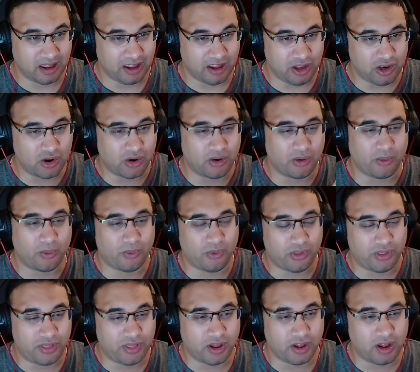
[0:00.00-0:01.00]
You know,
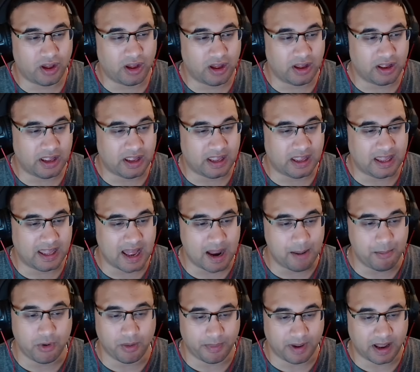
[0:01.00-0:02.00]
the
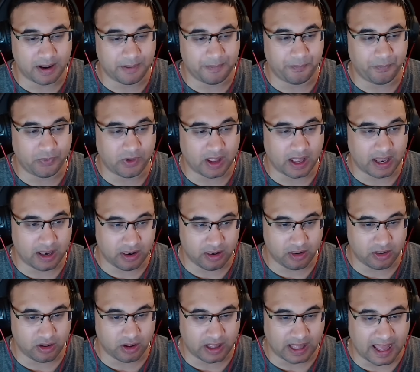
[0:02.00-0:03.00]
cameraman
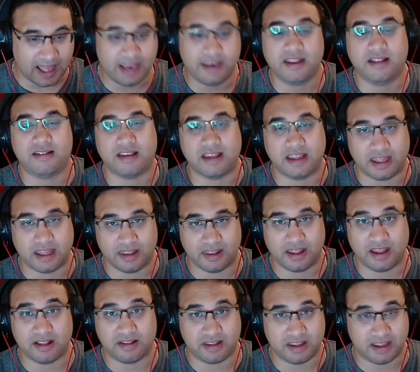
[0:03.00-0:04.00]
and the editing in
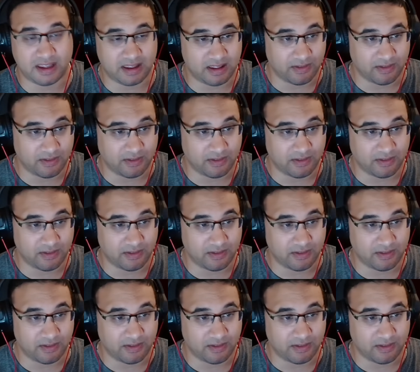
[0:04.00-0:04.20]
this